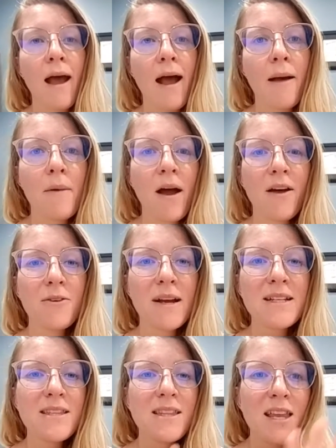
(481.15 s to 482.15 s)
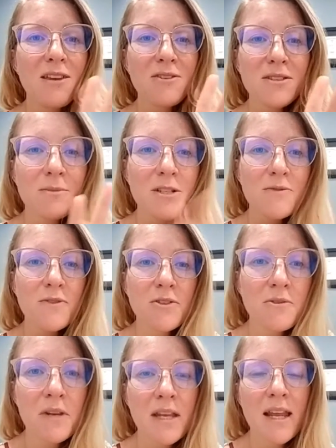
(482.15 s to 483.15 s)
Otherwise, thank you so much for
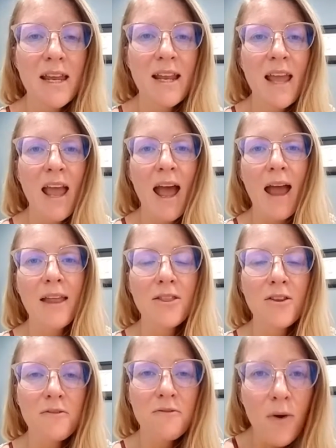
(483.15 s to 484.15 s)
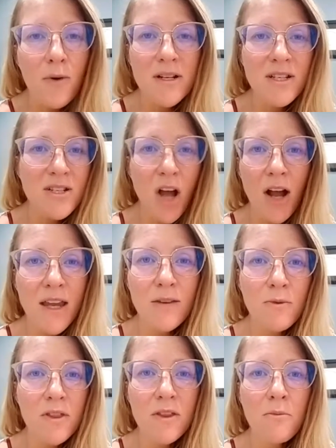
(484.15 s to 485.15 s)
tuning in. I look forward to
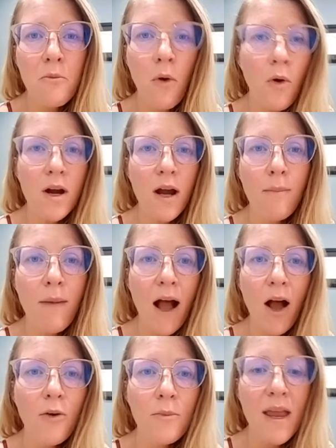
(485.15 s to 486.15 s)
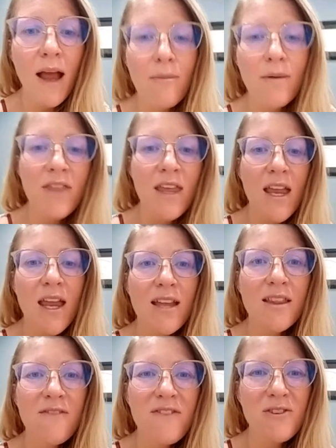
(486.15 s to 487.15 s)
talking with you more about homeopathy in
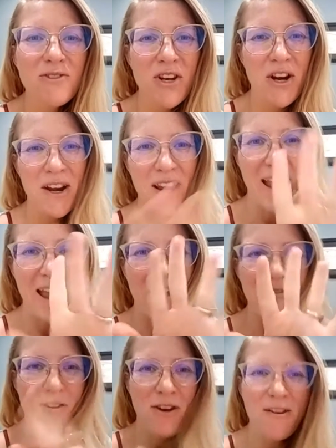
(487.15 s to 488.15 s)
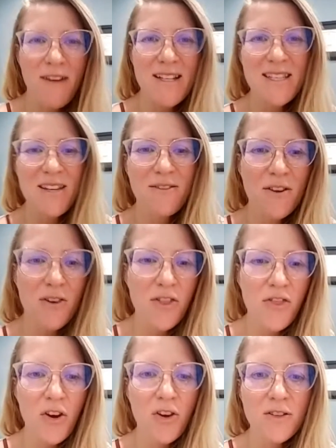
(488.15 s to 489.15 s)
the future. Have a great rest of your
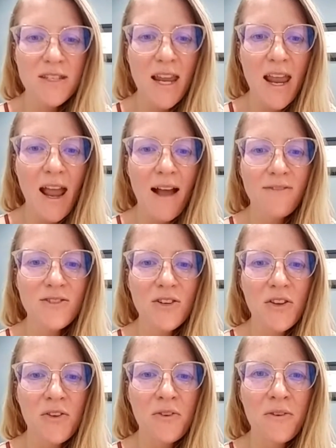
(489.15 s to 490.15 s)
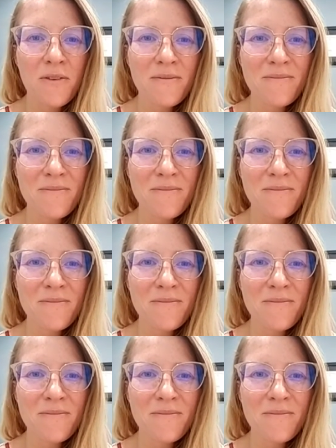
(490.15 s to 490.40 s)
Thursday afternoon.